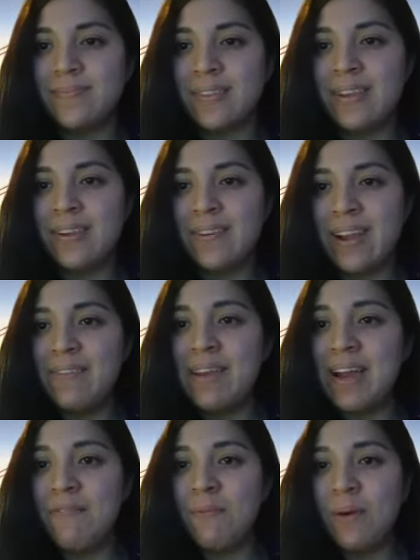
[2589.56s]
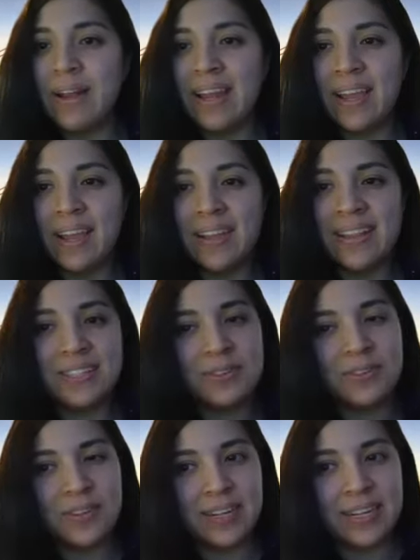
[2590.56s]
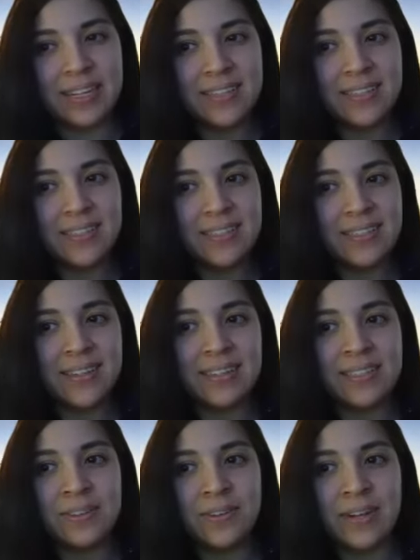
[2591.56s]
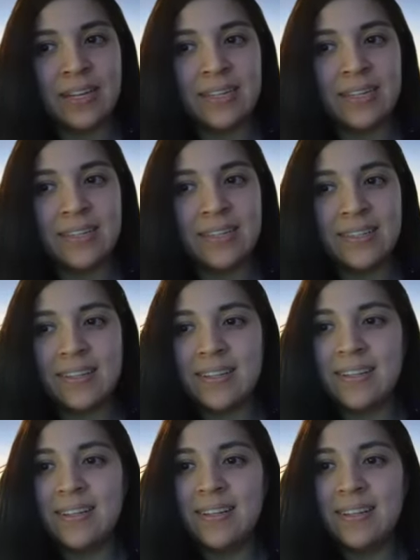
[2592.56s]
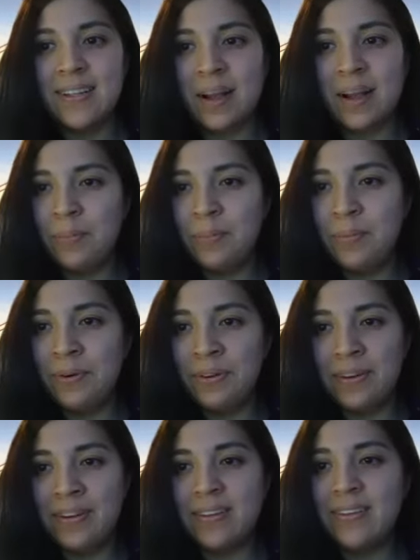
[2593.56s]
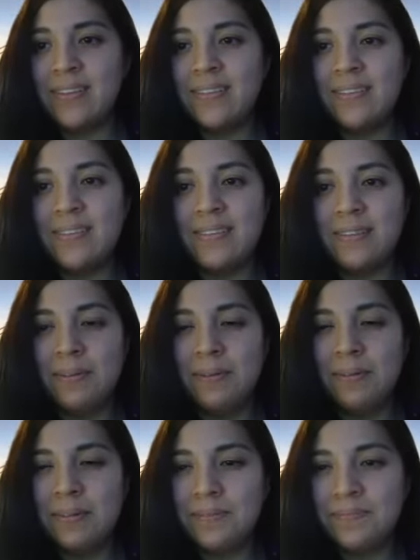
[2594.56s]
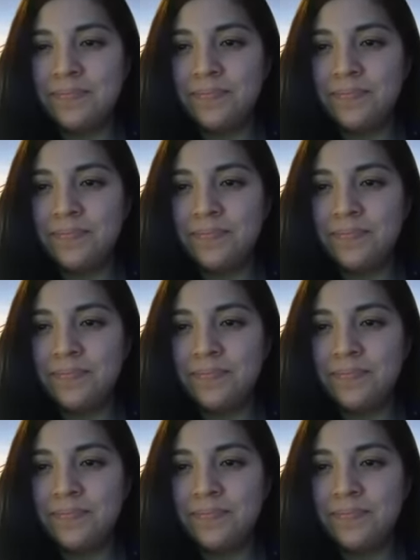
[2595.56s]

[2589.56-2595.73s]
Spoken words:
All right, we have one hand. That's great. That is great. Couple more. Cool.